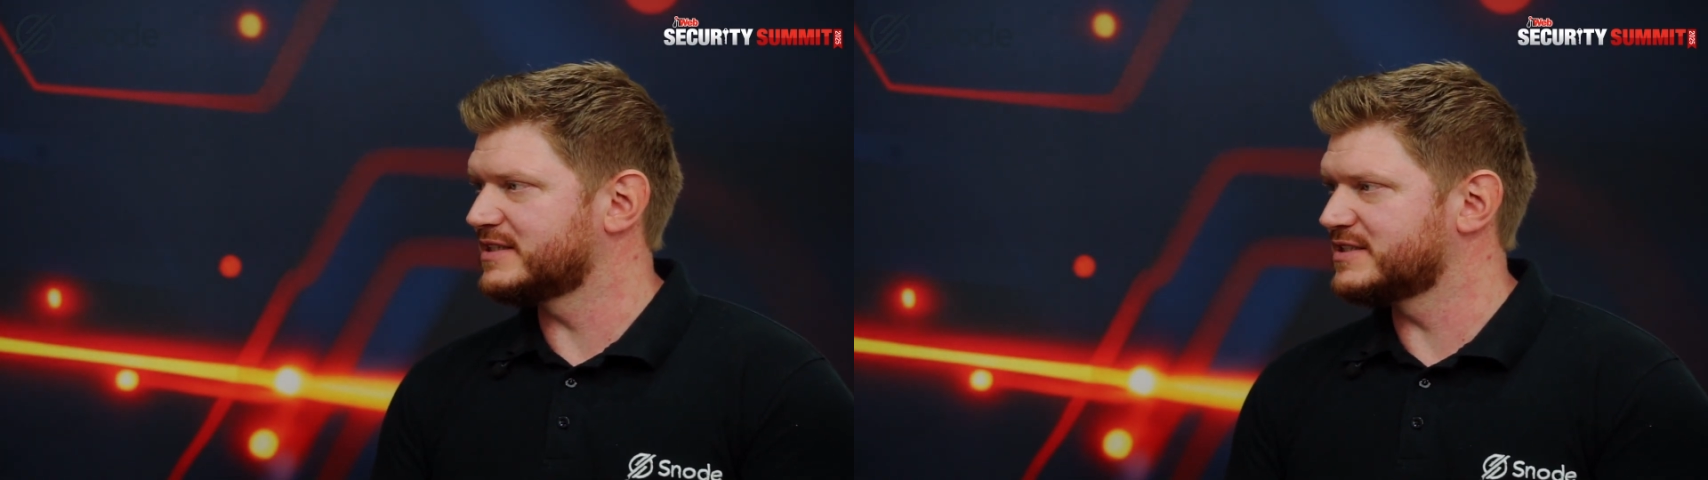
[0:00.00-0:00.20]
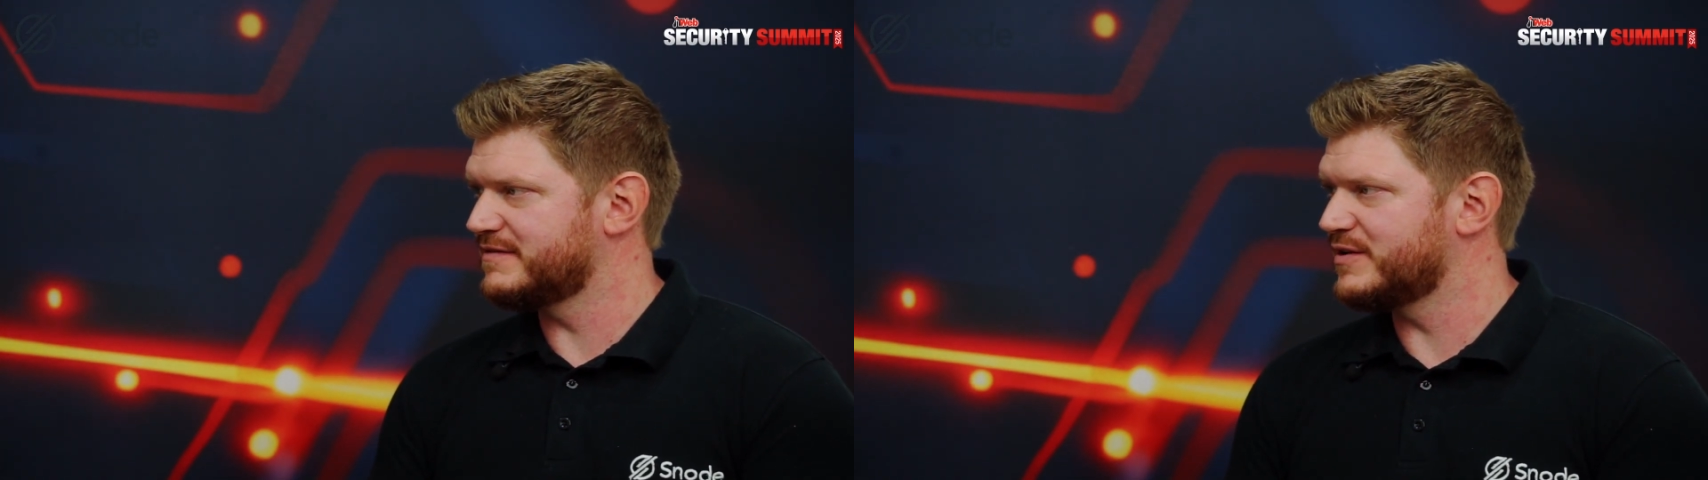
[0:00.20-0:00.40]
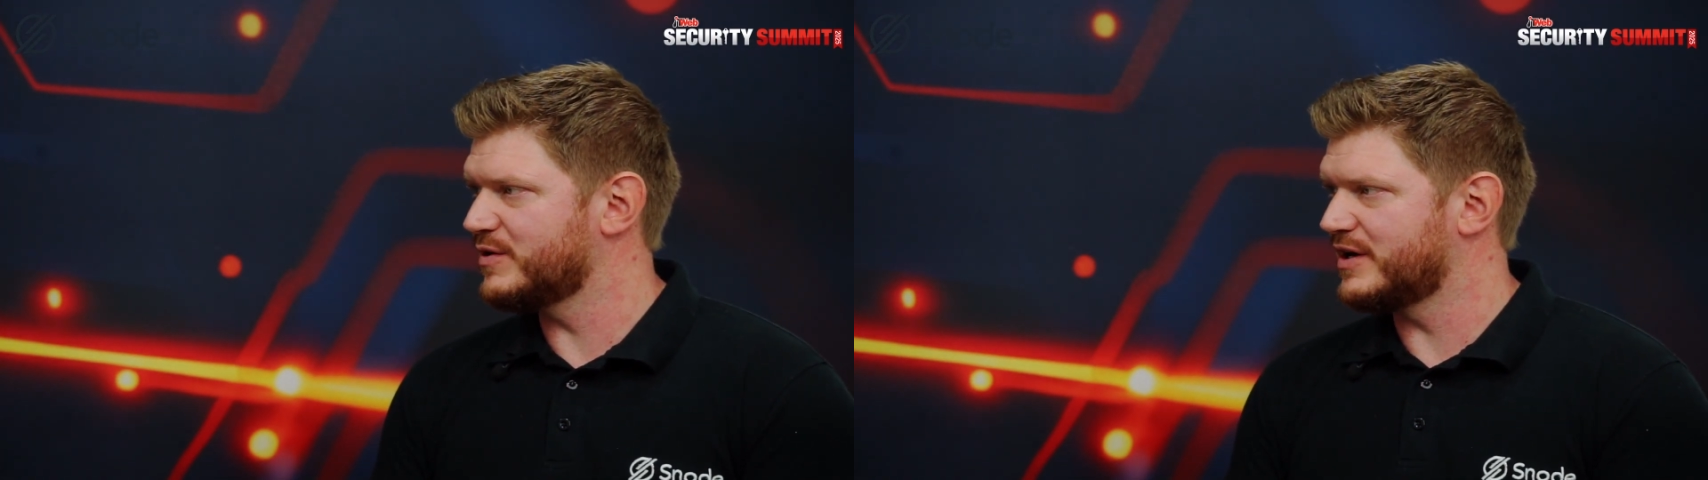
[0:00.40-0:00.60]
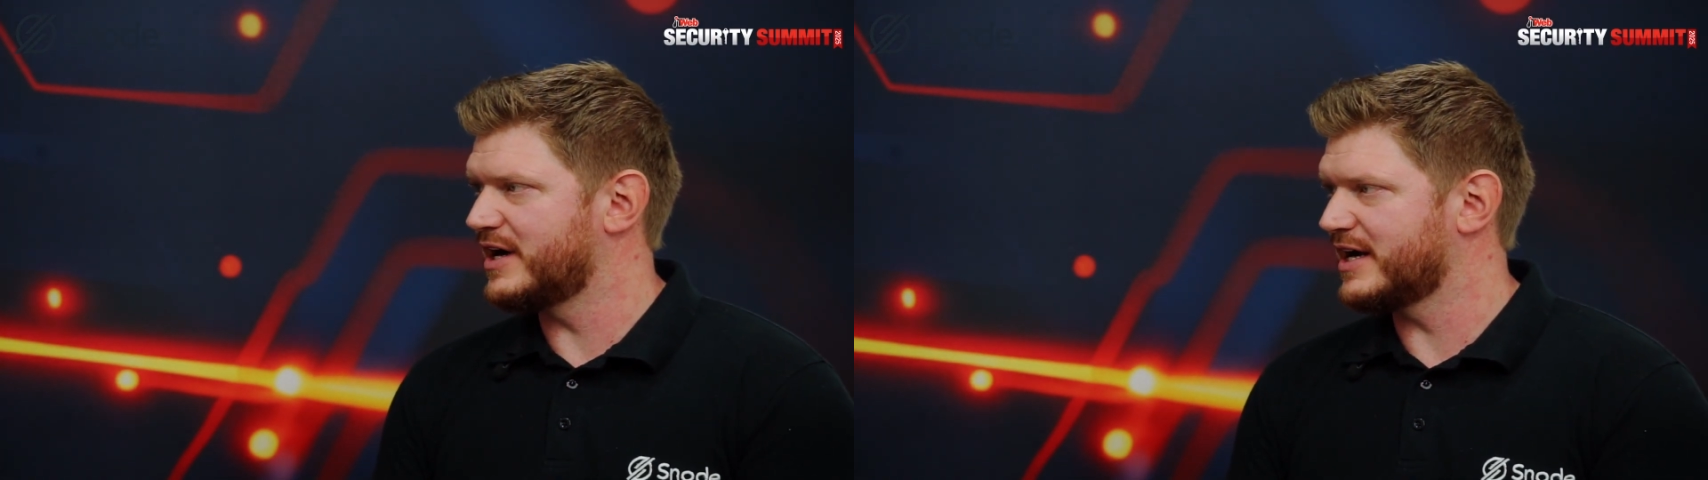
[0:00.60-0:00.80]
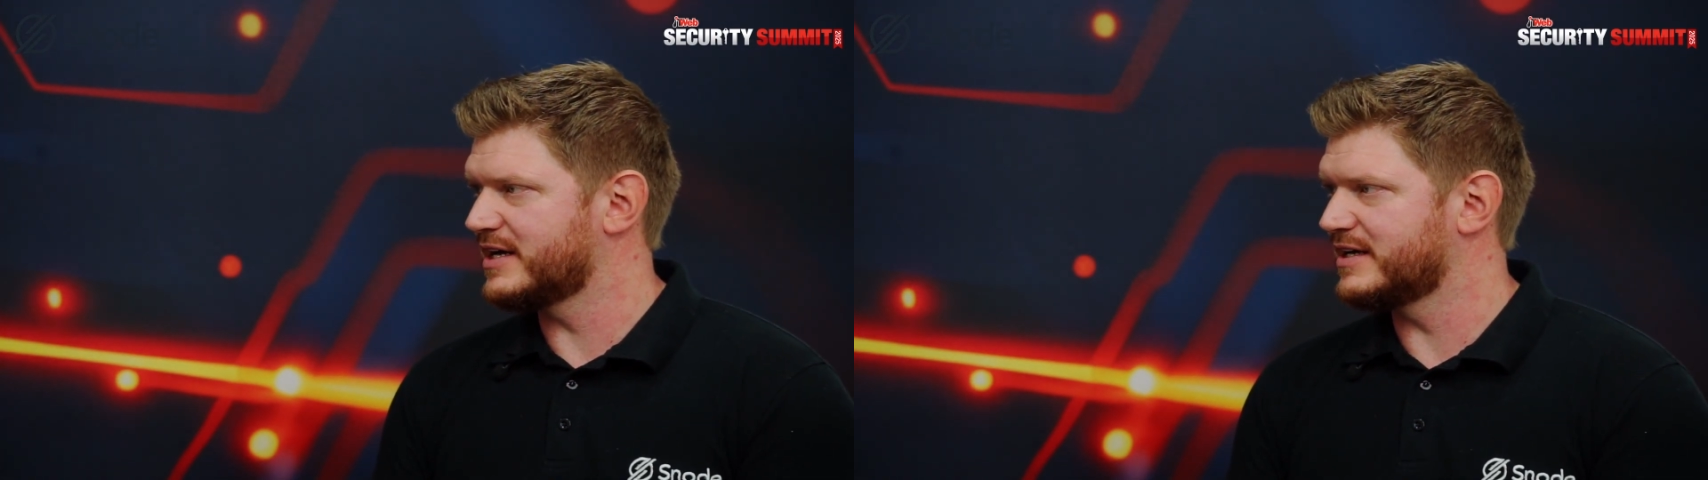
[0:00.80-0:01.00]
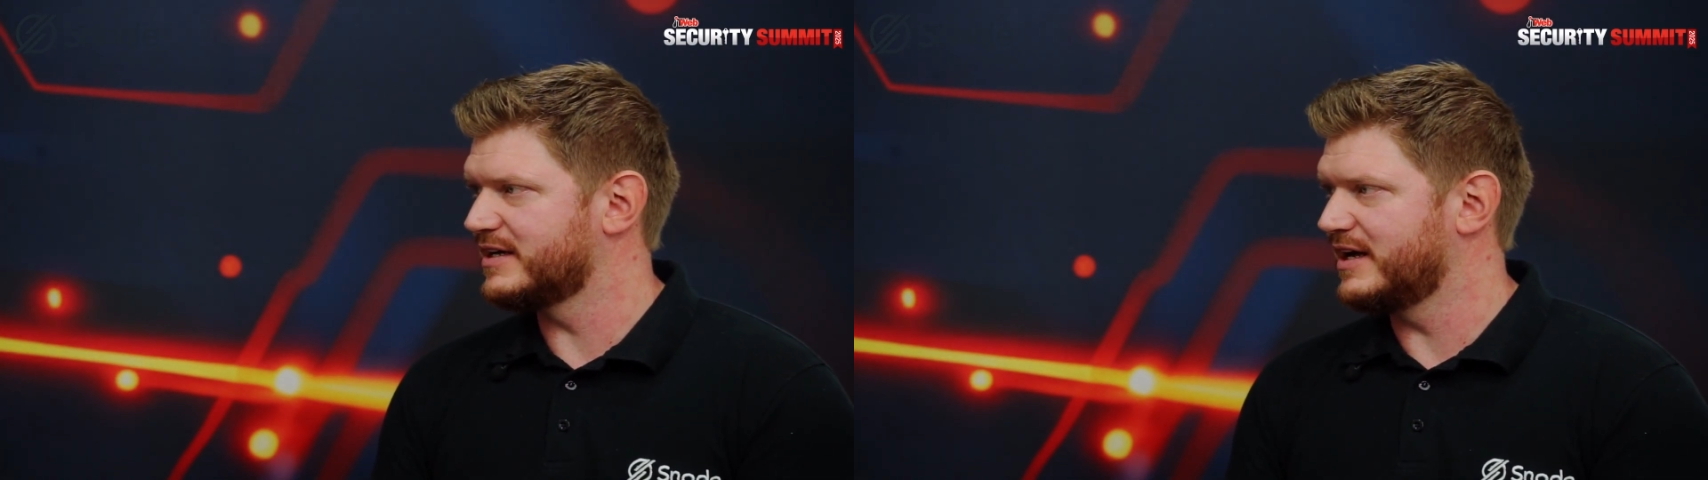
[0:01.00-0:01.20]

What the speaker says: us if you were a hacker